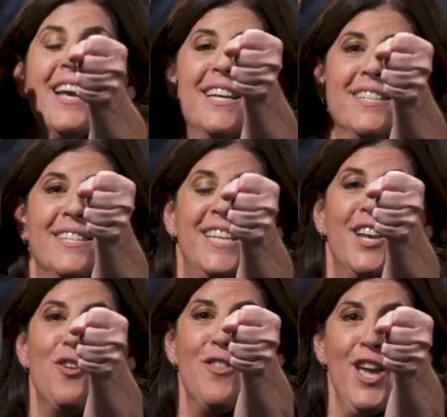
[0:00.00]

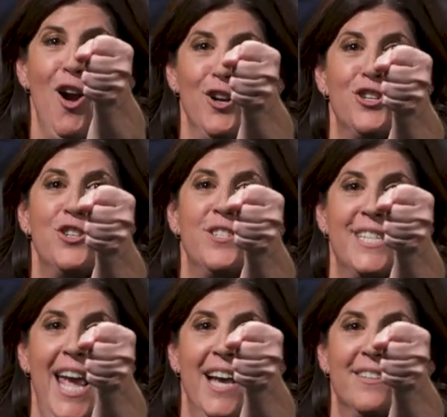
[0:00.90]
Consider the archer's
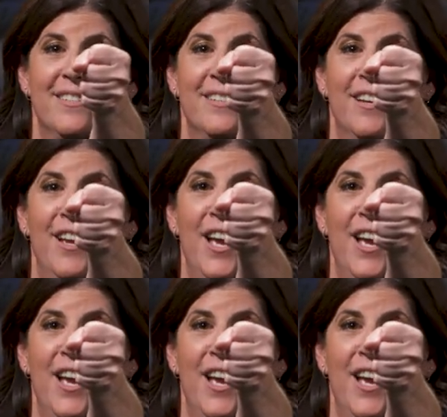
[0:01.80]
stance.